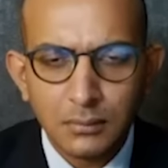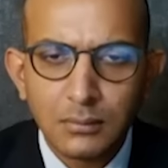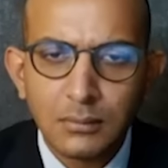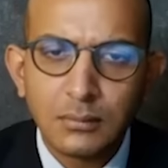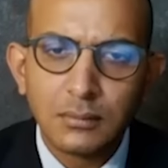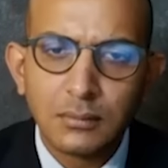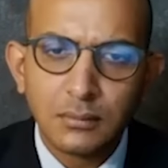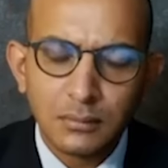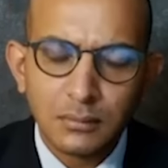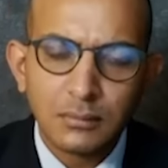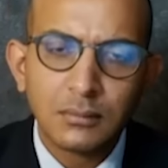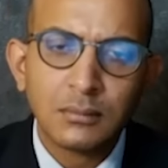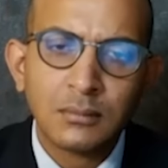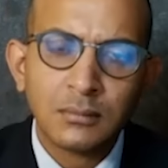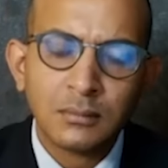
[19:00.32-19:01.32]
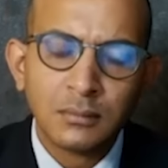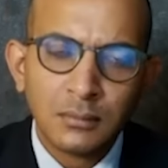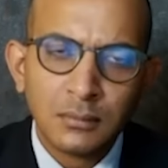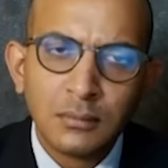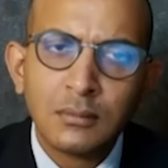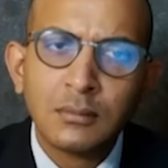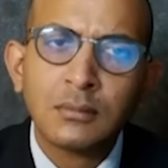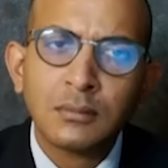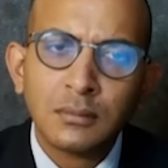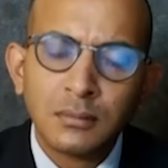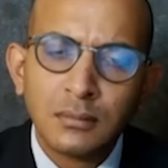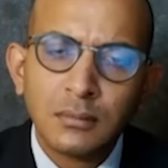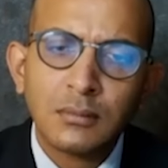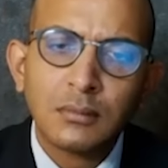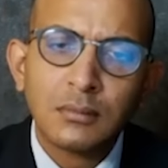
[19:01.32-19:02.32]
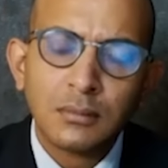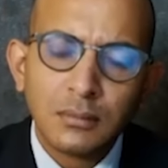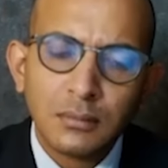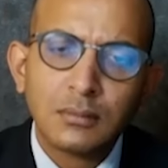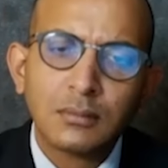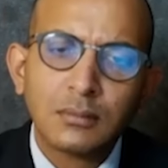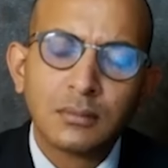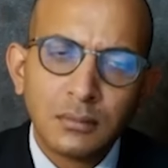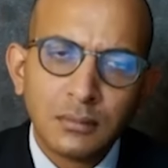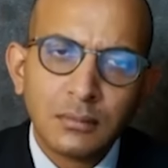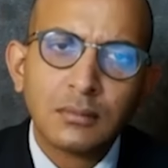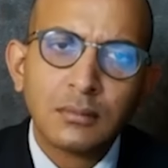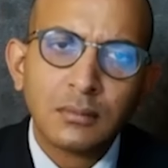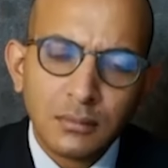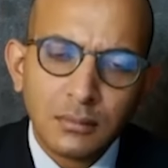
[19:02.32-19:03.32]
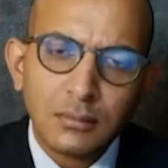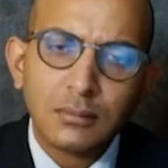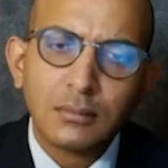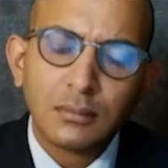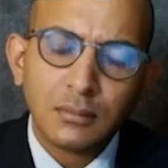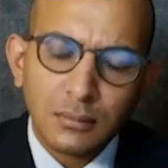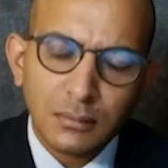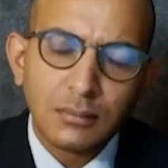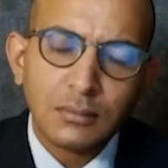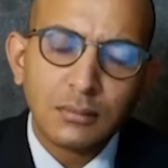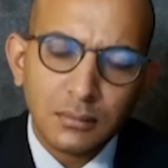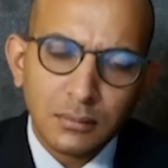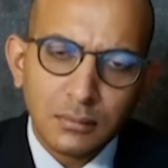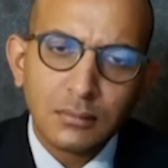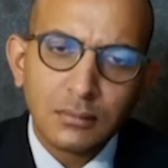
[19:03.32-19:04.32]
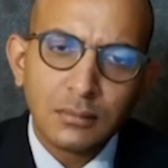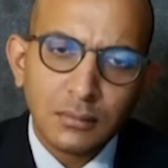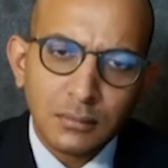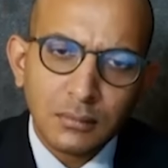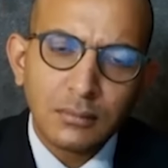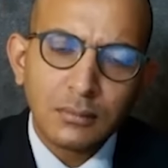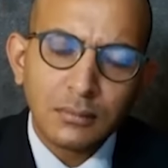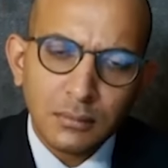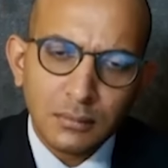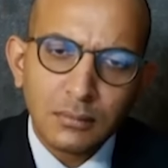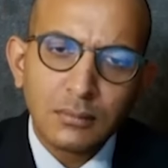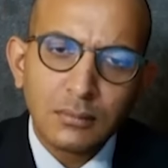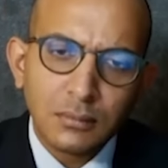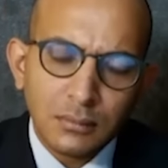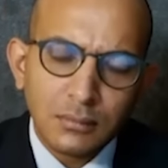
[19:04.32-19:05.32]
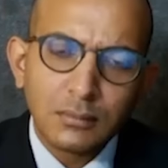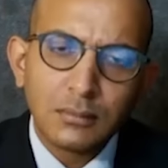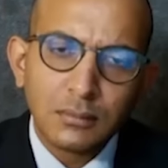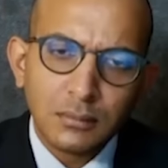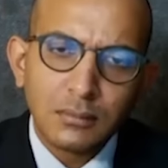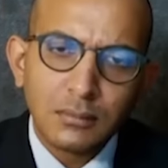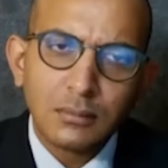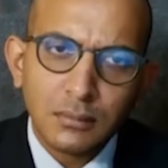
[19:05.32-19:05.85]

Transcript: This person isn't speaking.